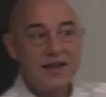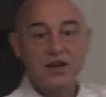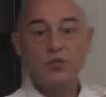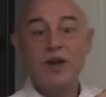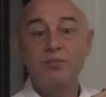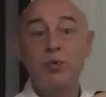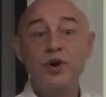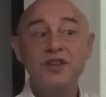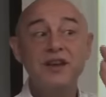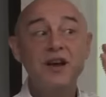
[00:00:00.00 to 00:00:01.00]
and at one
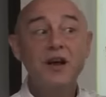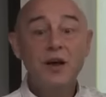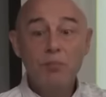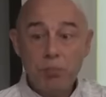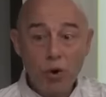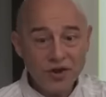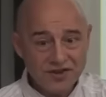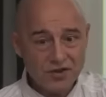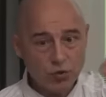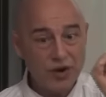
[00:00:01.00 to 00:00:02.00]
point
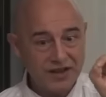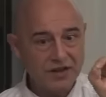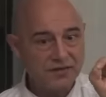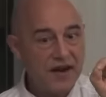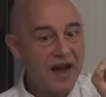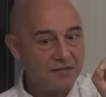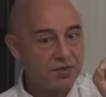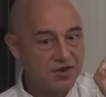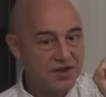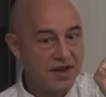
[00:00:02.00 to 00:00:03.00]
0.25
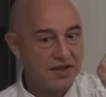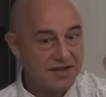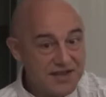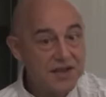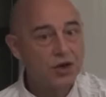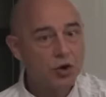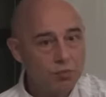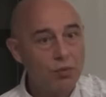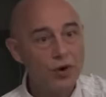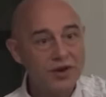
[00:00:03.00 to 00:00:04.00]
percent,
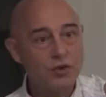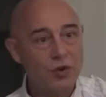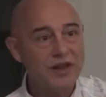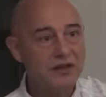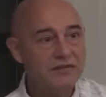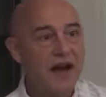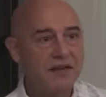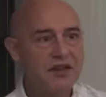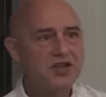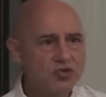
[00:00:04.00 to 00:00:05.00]

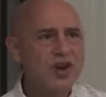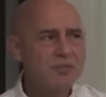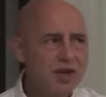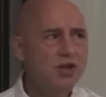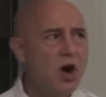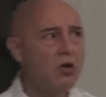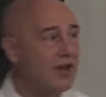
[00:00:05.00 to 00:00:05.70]
0.25, extremely low,